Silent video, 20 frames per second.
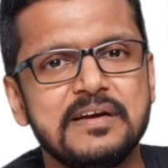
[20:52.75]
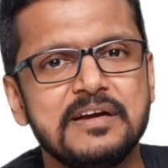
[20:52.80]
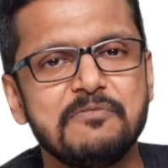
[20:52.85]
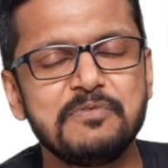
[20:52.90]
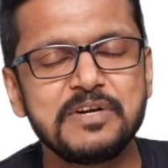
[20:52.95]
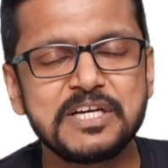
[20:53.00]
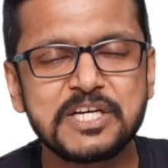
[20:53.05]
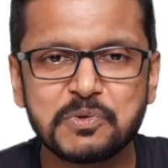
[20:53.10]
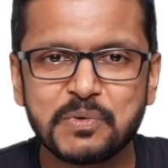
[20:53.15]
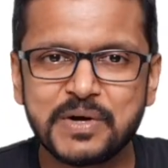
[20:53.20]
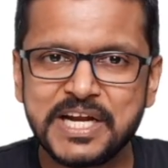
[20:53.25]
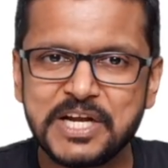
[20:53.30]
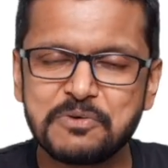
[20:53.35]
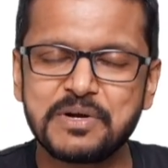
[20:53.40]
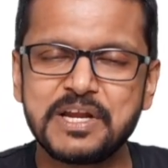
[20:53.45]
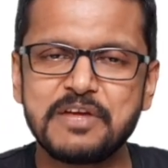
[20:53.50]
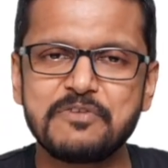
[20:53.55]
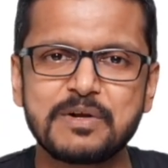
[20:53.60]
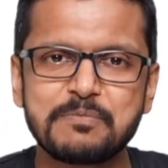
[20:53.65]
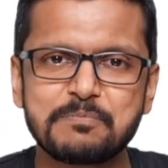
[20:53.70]
With
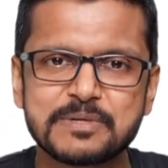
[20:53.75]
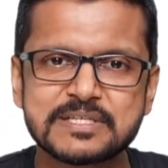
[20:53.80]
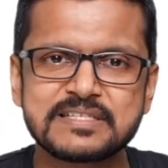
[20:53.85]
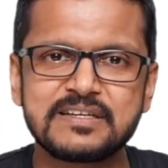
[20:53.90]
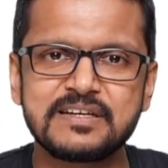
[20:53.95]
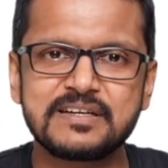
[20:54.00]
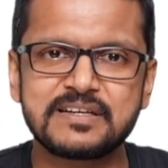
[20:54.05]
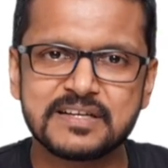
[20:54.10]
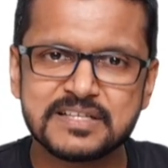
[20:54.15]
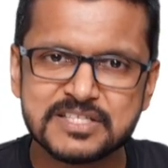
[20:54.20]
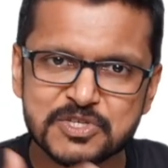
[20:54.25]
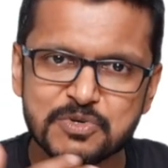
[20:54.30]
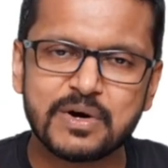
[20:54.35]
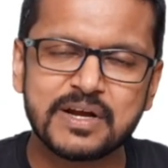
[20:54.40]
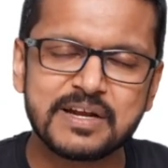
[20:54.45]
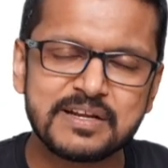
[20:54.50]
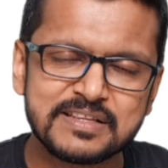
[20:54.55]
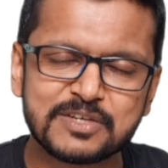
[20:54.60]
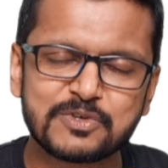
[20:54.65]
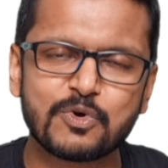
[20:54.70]
20-21% returns, you
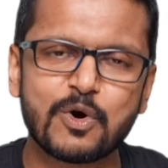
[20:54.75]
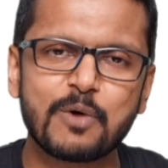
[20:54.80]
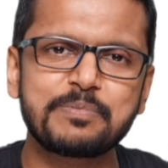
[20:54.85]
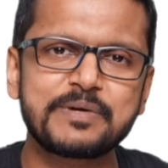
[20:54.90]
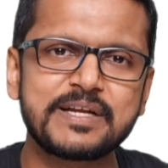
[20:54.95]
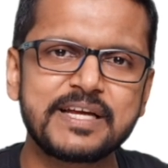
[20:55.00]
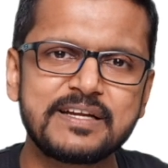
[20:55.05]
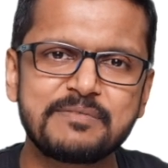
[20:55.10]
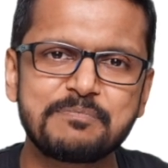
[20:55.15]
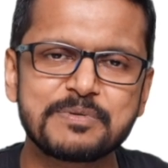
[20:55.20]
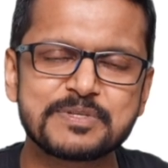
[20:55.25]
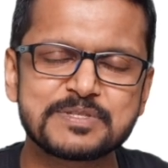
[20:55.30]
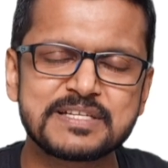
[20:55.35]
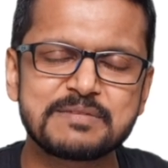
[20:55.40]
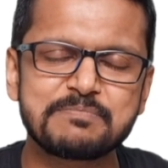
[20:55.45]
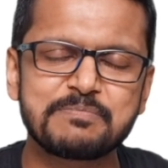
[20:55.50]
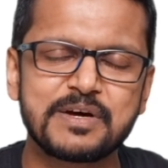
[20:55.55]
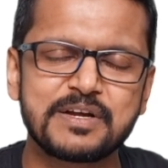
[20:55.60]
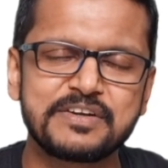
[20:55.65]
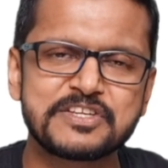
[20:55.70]
are in the top
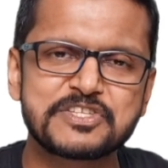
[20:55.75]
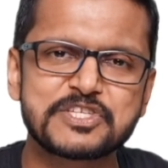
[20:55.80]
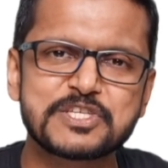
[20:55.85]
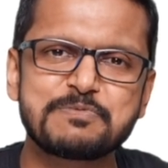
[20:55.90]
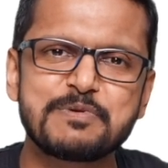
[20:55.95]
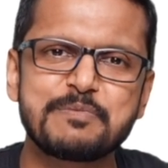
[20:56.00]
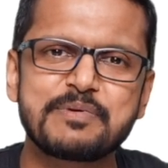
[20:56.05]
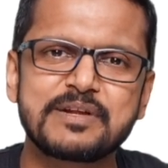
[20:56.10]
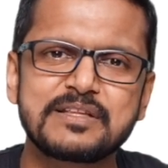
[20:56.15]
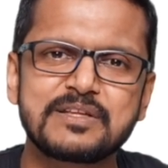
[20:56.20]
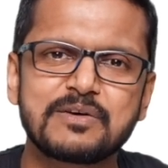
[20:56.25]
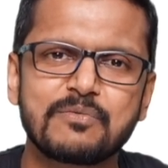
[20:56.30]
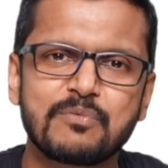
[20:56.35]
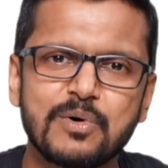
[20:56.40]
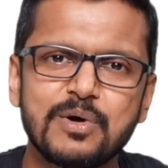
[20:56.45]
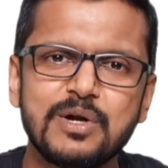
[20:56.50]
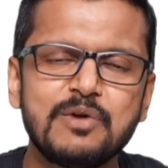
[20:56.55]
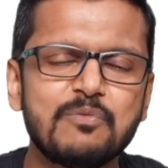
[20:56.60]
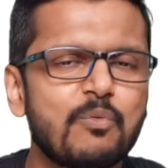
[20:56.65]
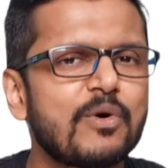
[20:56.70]
10% richest people in the
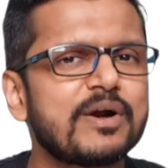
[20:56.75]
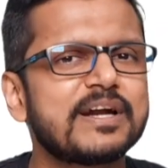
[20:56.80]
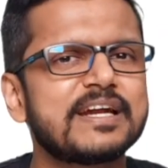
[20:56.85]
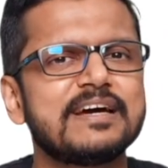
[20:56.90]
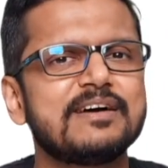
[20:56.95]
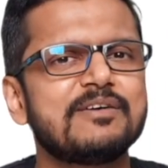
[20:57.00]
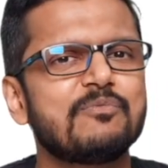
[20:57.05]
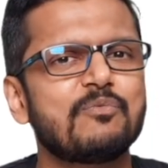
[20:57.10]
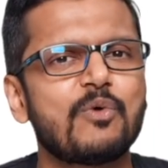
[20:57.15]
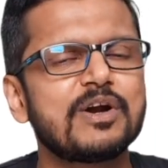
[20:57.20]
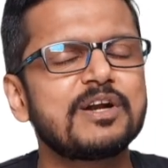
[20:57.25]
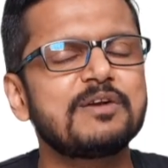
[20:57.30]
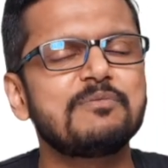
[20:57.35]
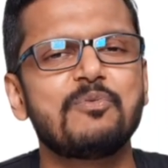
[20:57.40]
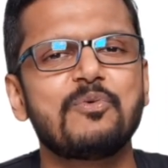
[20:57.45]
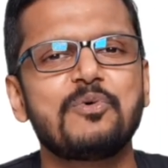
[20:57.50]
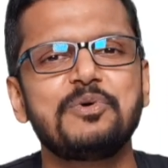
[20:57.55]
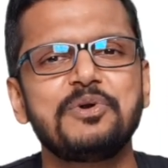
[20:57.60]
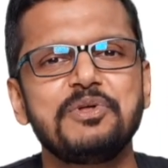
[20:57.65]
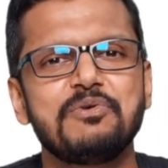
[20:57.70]
world. What
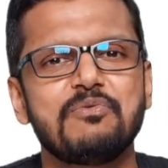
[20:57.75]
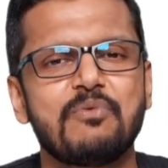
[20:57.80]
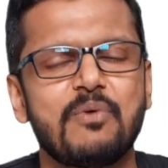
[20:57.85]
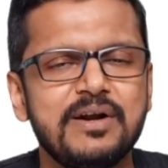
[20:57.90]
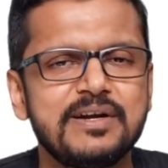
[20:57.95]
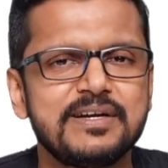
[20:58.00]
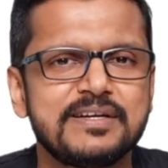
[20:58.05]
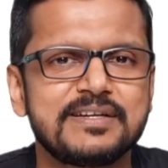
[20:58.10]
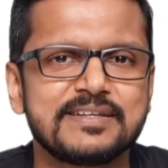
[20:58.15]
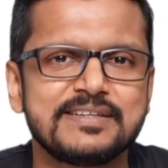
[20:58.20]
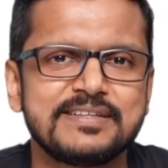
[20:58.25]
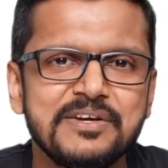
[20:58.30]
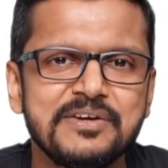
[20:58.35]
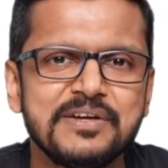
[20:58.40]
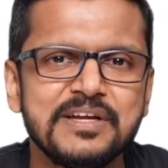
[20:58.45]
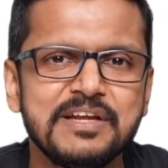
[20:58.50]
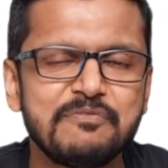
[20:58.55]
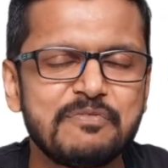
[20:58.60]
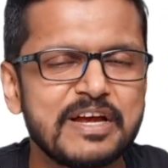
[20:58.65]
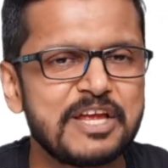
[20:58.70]
more do you want?
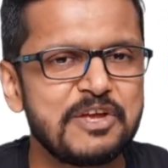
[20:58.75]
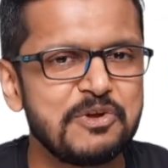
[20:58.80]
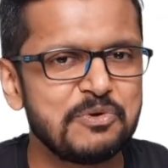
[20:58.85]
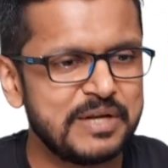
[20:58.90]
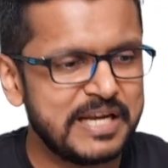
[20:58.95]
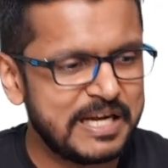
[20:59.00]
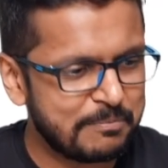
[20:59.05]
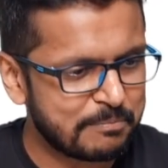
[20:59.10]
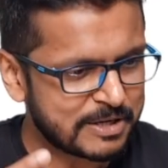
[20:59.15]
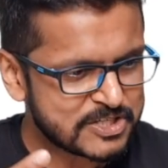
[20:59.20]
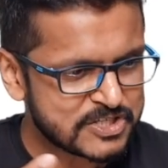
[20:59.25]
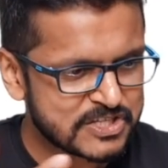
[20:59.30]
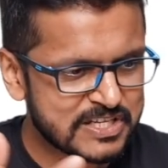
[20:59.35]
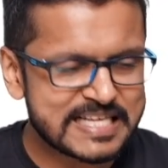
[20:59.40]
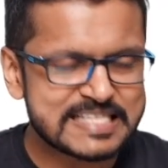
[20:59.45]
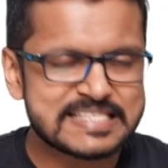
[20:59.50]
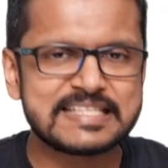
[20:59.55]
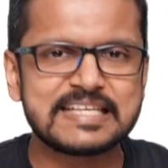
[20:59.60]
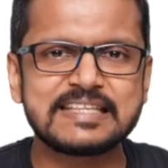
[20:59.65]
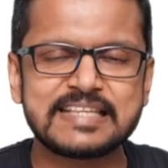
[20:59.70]
In fact, you need much
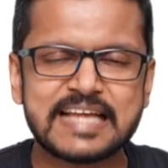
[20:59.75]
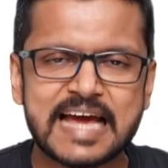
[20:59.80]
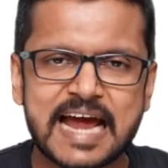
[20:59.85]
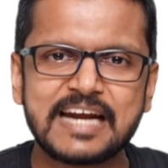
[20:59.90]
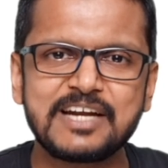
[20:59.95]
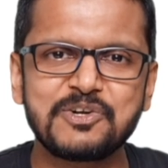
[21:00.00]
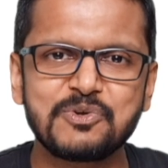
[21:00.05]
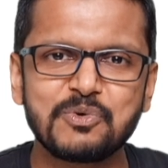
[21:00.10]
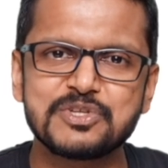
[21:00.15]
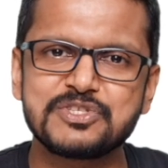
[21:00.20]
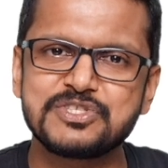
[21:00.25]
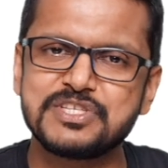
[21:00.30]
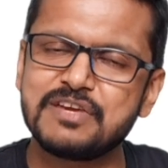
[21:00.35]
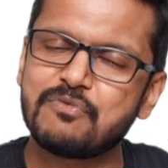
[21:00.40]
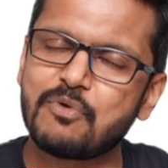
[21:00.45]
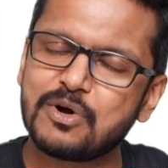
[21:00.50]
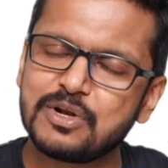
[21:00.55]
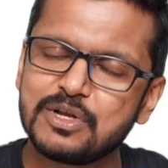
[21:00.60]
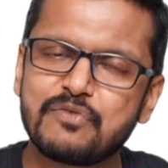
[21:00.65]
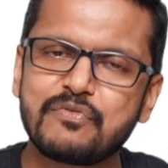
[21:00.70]
less than that to achieve
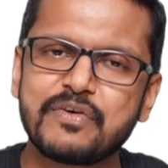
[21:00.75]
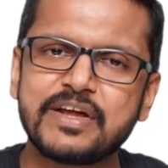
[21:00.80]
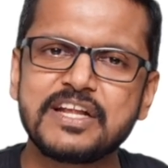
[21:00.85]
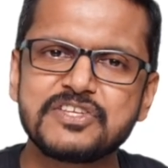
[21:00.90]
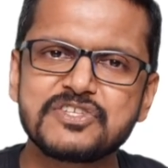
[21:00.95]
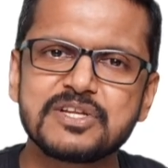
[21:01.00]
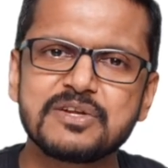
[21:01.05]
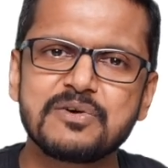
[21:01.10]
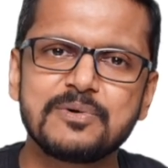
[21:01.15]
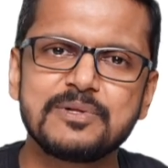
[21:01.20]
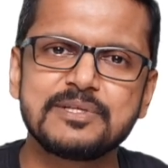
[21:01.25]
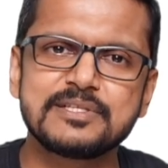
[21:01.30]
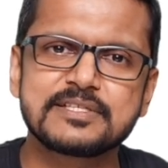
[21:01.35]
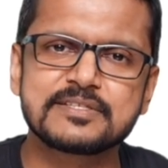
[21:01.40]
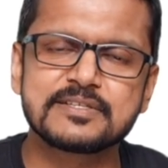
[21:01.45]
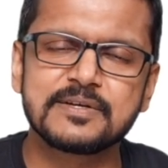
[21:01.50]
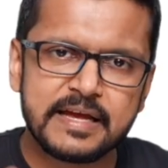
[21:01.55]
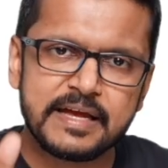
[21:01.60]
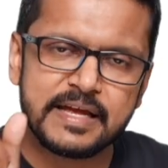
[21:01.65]
all your financial goals.